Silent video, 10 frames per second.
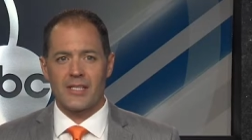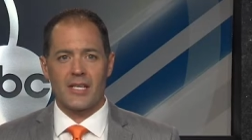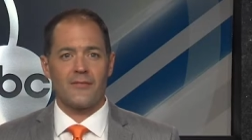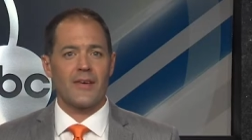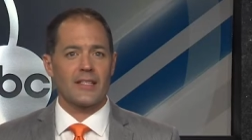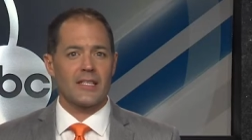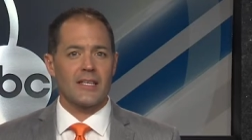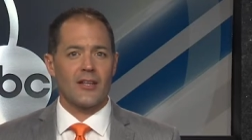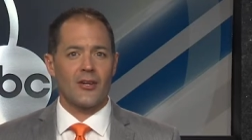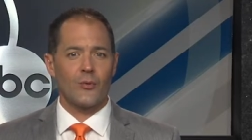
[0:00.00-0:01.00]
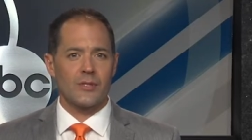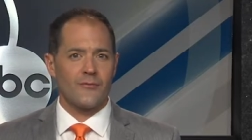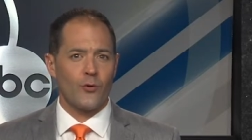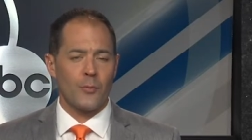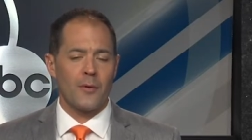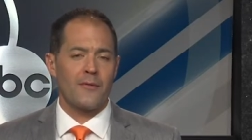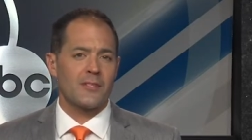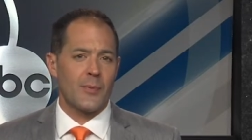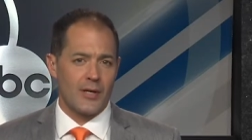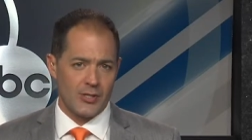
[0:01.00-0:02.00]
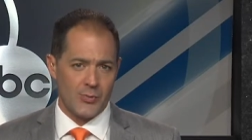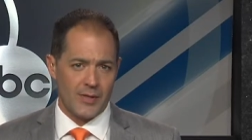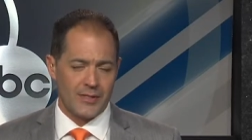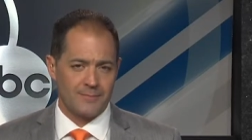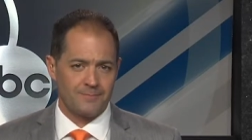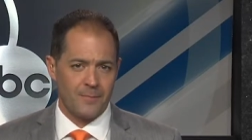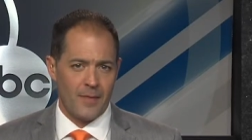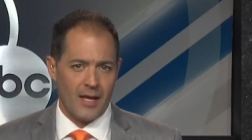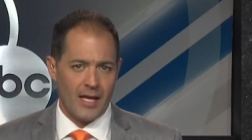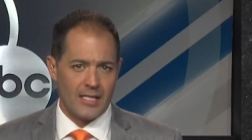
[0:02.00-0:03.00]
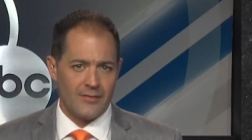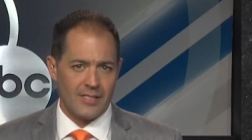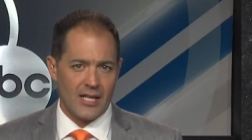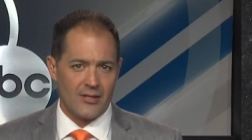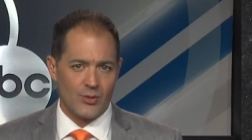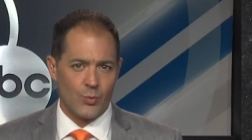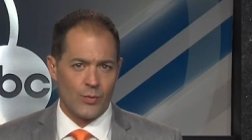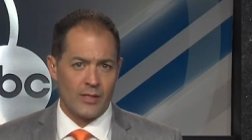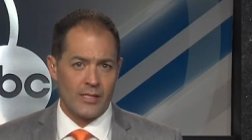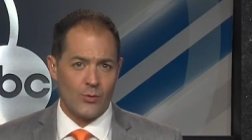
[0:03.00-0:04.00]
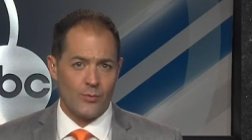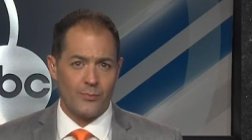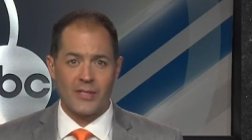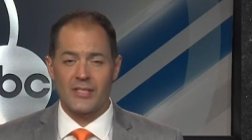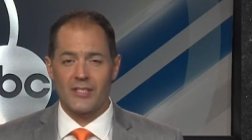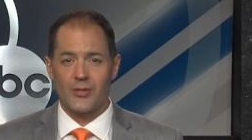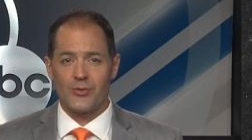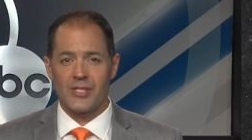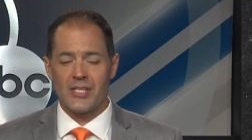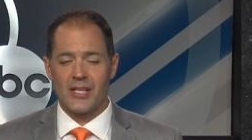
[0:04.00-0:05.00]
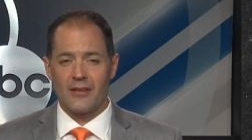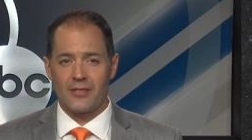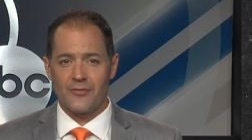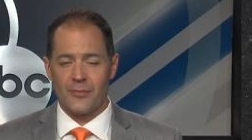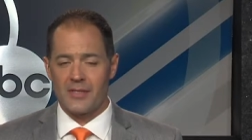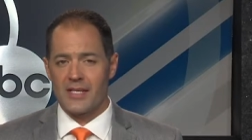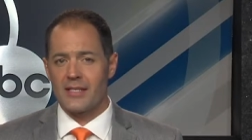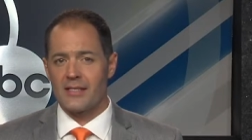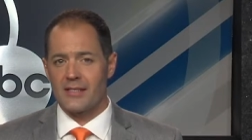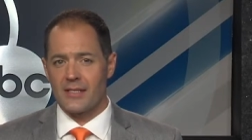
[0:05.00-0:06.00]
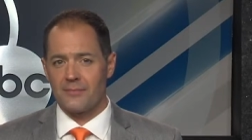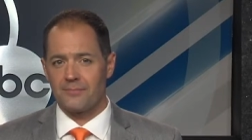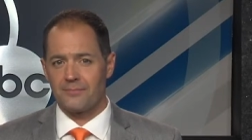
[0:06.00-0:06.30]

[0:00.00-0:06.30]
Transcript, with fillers: the convicted killer was informed of his punishment. N T V's Alex Whitney brings us those details from the sentencing.